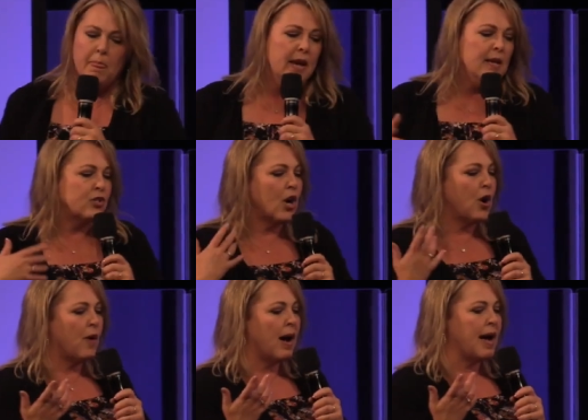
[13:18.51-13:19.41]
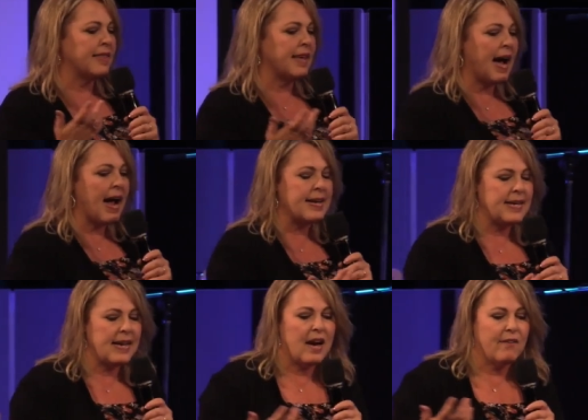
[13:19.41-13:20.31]
So, uh, the
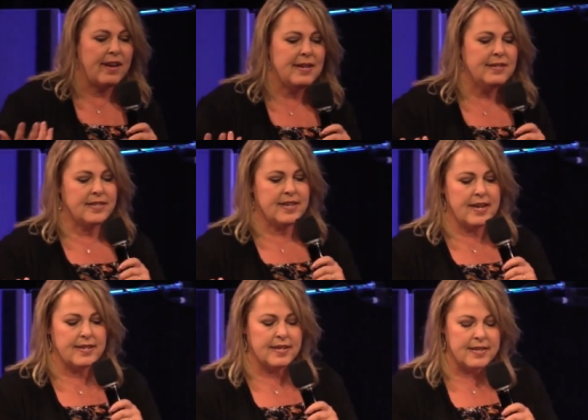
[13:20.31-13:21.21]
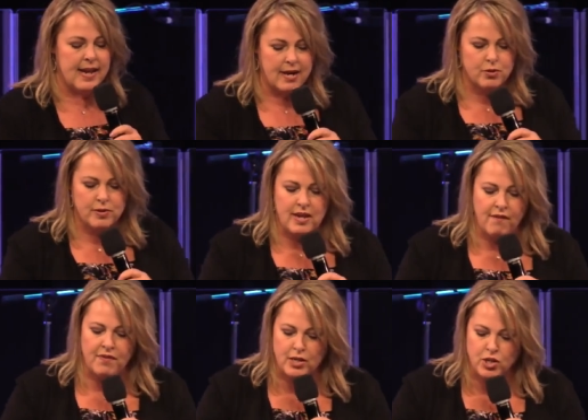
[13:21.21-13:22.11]
idea of instinct is the actual
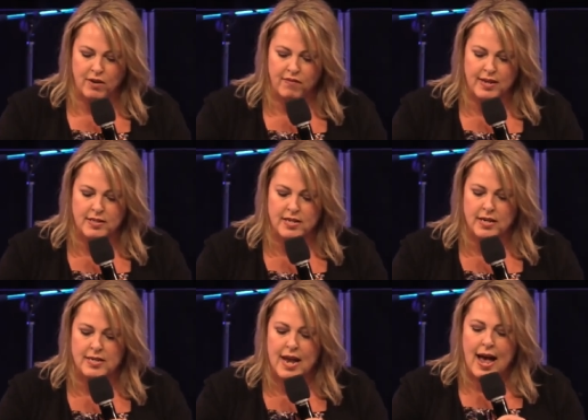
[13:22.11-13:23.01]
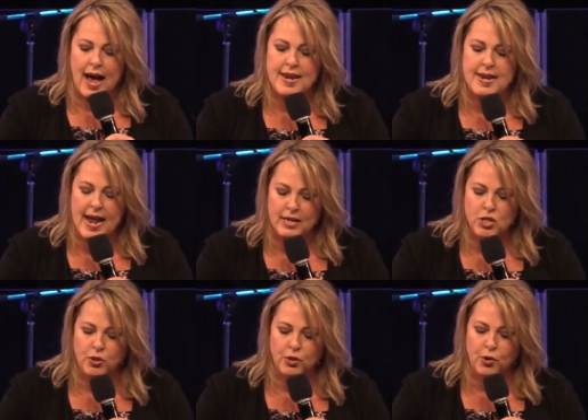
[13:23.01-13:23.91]
definition of instinct a
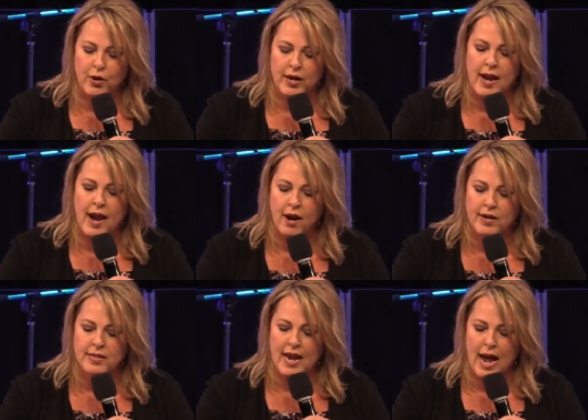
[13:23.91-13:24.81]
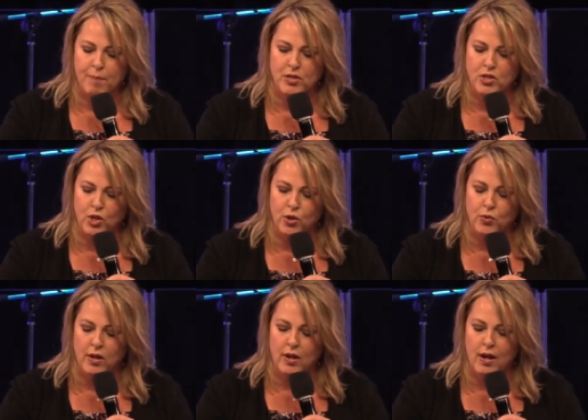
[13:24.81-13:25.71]
natural or inherent aptitude,
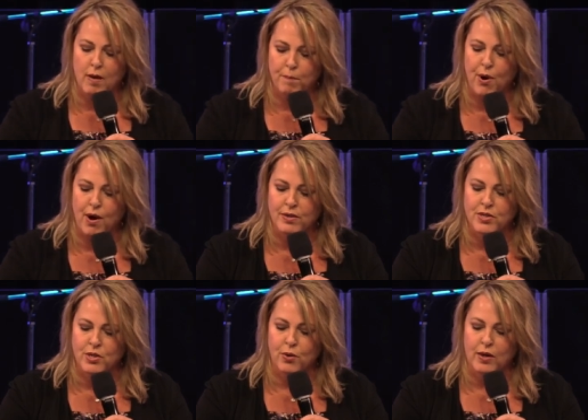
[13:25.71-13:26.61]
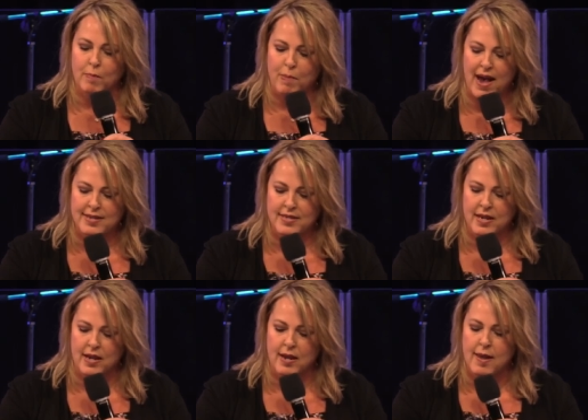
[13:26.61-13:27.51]
impulse, or
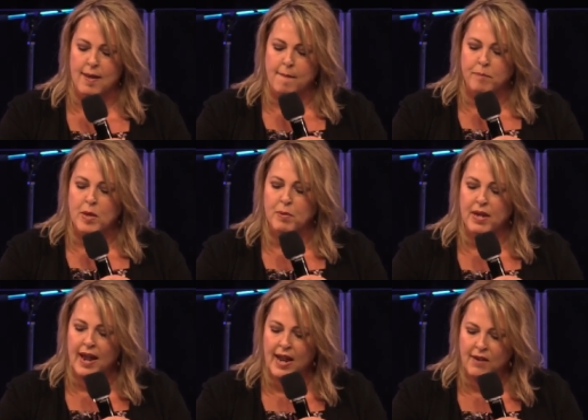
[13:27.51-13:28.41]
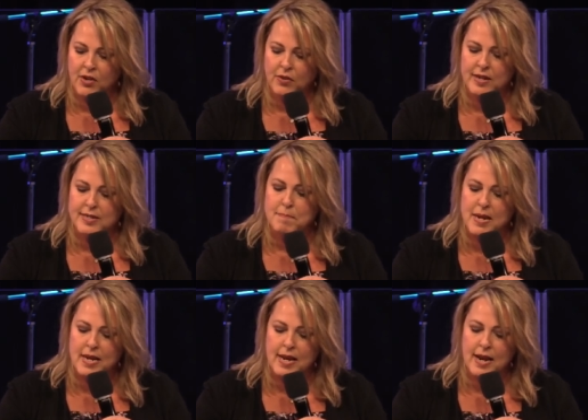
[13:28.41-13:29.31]
capacity, behavior that is
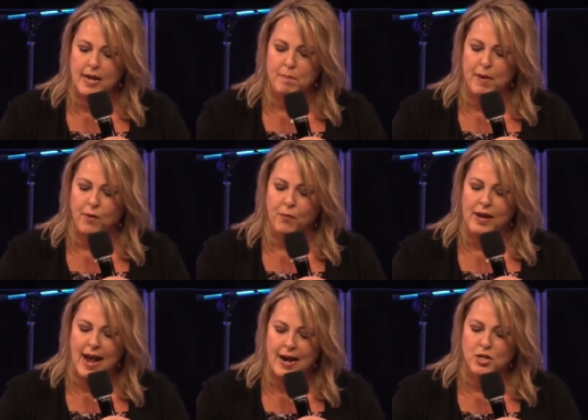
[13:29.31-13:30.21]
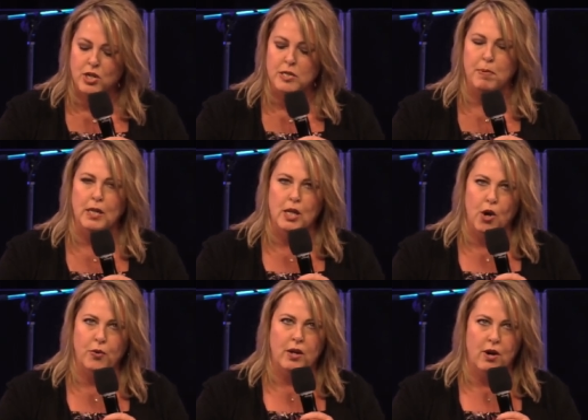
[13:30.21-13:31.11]
mediated by reactions below
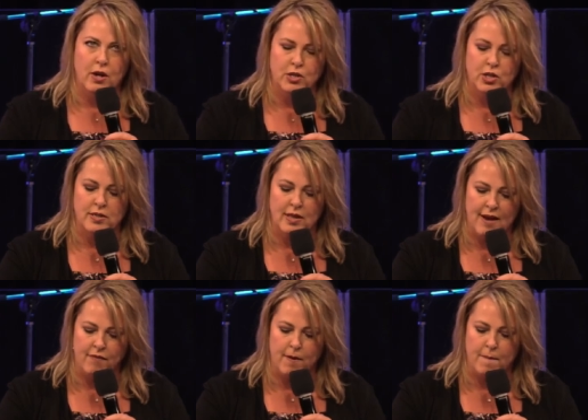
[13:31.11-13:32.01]
the conscious level.